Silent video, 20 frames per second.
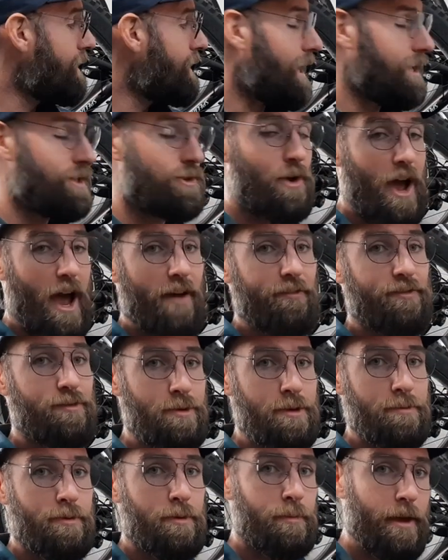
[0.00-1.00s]
and you have to
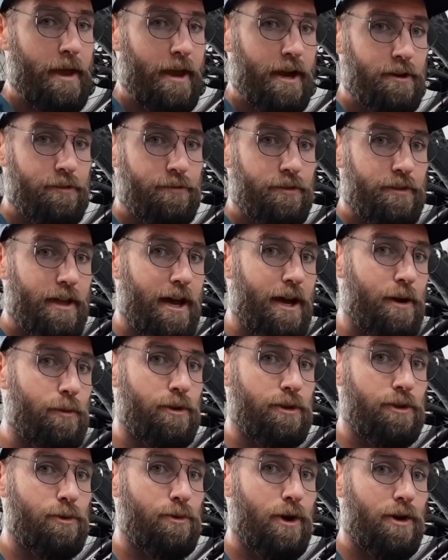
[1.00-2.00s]
be prepared for that
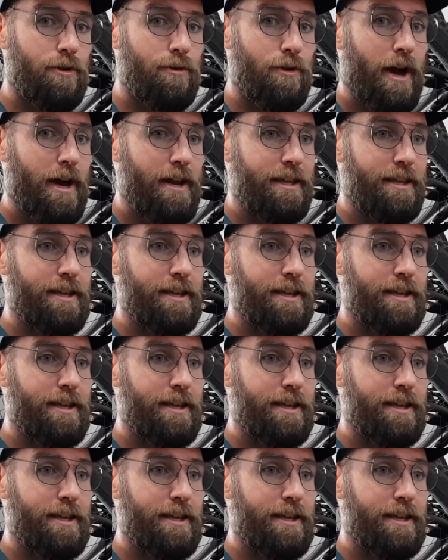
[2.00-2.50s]
when you are riding